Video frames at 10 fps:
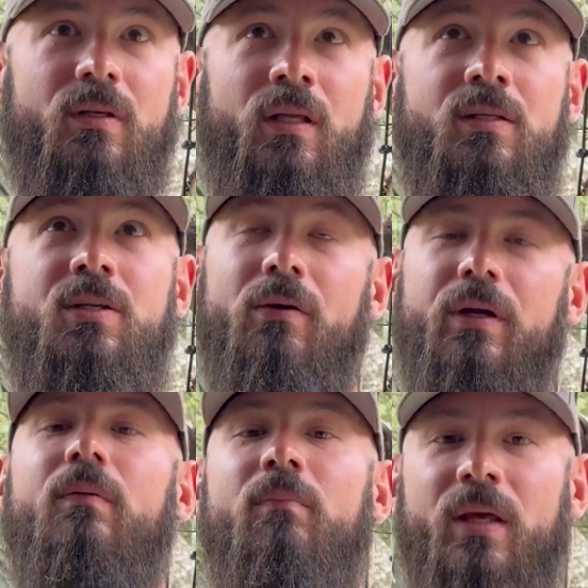
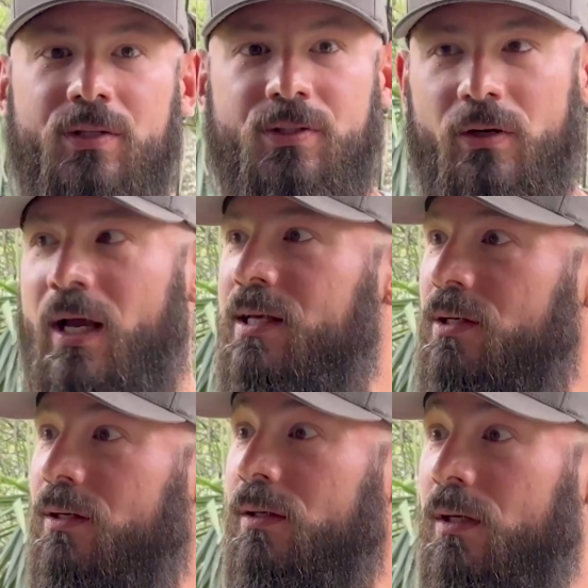Interior Minister has
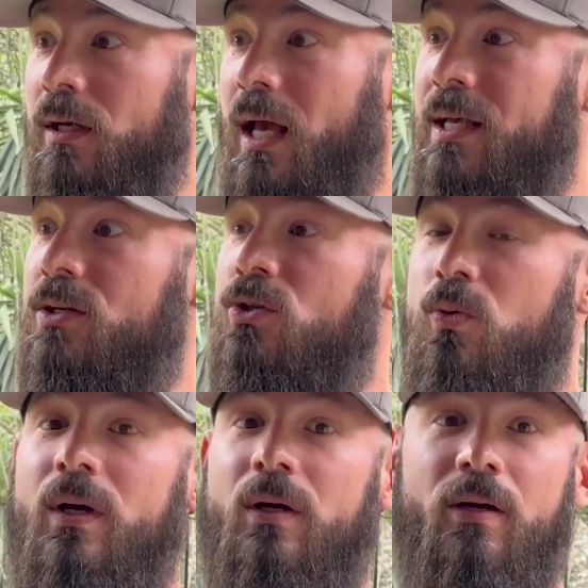a
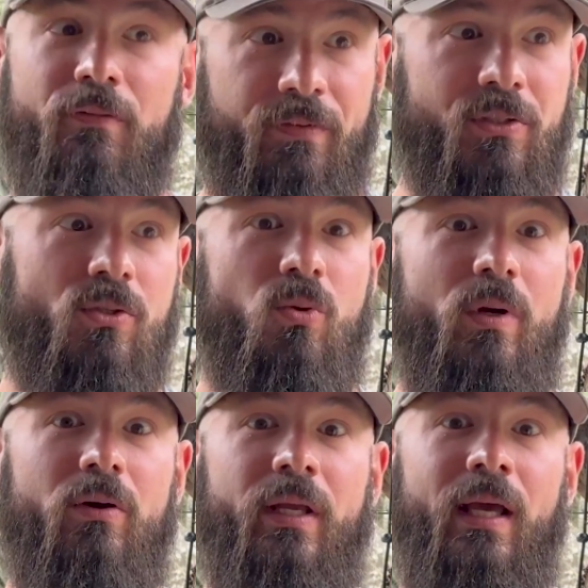Twitter, an official
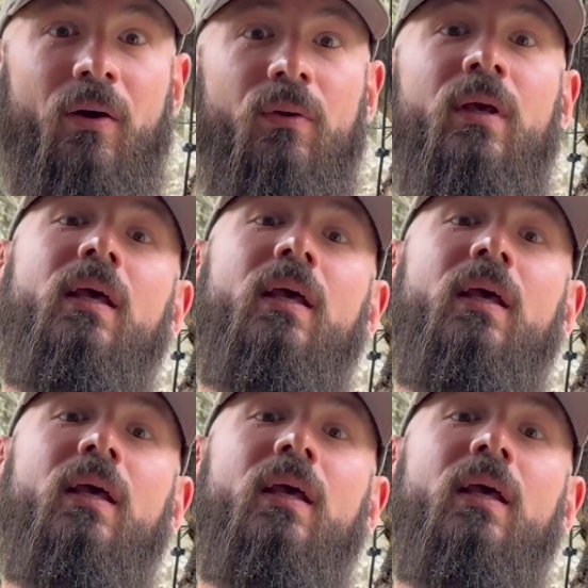Twitter account,